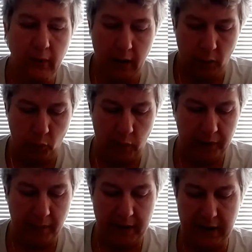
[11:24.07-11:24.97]
And
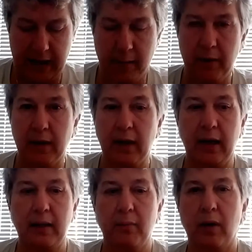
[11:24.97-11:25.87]
with my hammock,
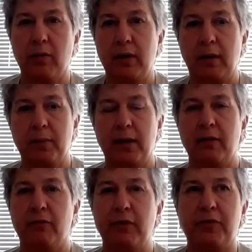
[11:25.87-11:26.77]
I'm
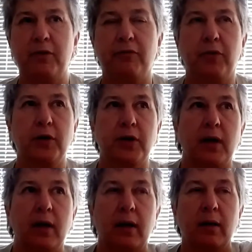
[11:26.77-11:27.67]
getting
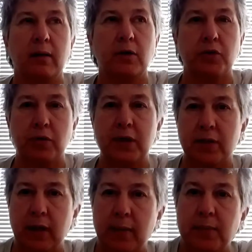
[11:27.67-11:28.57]
15-foot tree
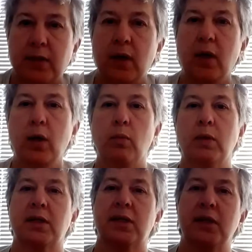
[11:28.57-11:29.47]
straps
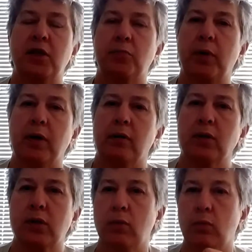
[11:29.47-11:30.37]
with cinch buckles,